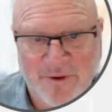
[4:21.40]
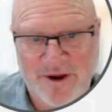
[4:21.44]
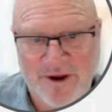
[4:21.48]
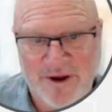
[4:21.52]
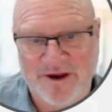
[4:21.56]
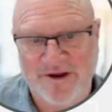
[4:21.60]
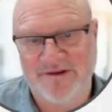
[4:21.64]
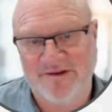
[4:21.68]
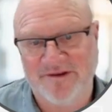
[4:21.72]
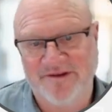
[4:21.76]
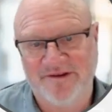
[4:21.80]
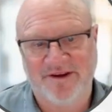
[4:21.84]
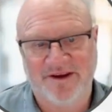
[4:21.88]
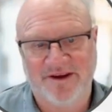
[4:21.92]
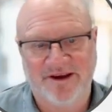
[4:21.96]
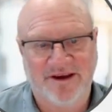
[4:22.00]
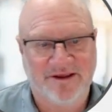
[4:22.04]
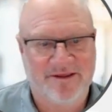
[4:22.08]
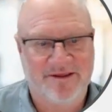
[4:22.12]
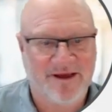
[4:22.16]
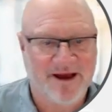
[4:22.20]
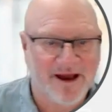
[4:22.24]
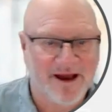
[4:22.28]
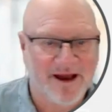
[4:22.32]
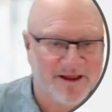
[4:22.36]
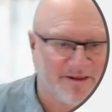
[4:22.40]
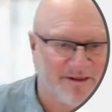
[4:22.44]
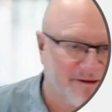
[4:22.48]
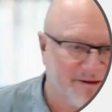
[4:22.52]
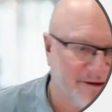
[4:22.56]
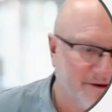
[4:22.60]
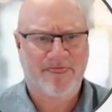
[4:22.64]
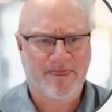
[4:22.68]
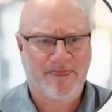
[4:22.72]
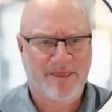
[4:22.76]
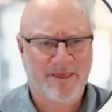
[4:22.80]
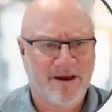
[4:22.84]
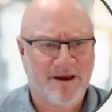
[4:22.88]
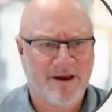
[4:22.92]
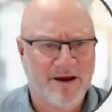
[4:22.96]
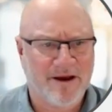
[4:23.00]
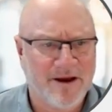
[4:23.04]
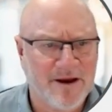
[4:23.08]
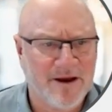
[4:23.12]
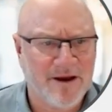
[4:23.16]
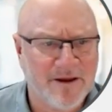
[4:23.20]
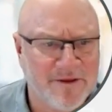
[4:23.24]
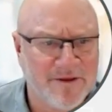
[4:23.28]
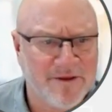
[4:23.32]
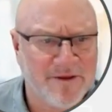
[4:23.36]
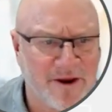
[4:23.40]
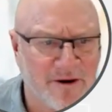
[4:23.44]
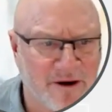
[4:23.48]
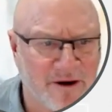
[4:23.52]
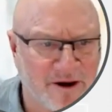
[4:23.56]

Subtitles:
can see that there